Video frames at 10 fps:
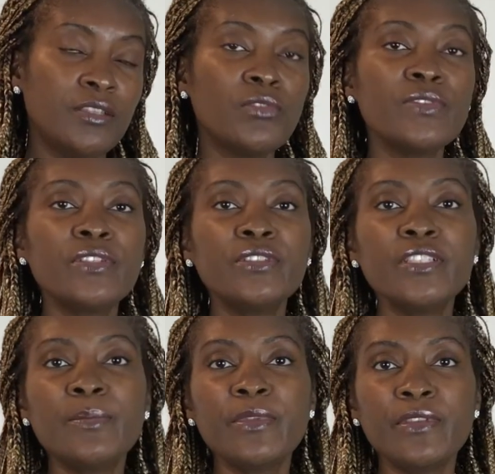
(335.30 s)
Those are
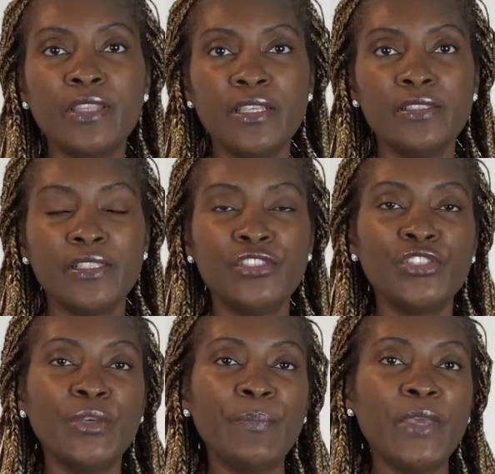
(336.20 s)
some of the things that you
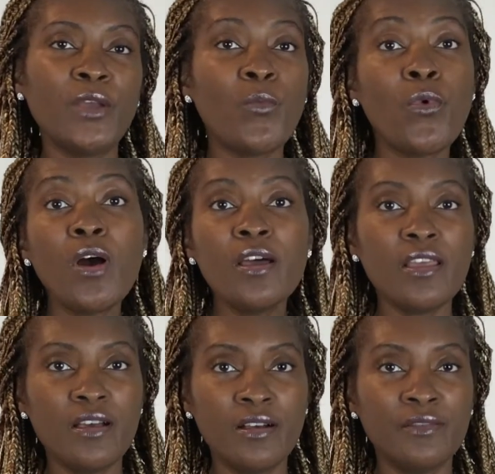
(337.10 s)
could pick one
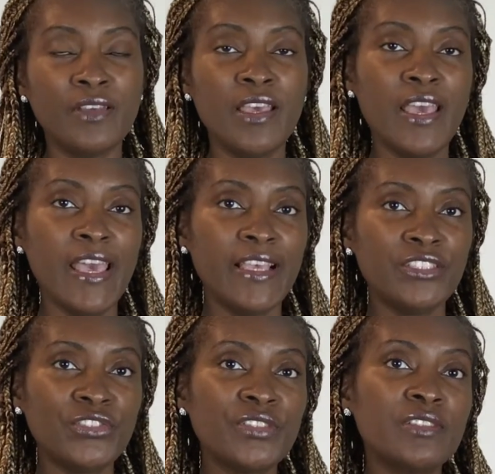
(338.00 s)
of and
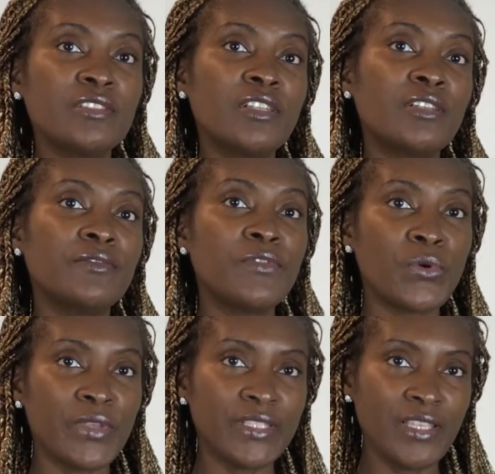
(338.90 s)
just start
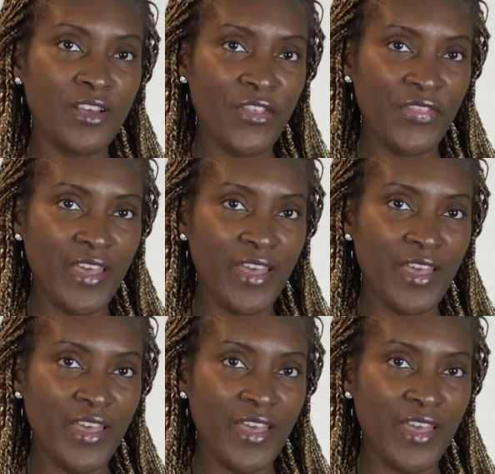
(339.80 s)
focusing on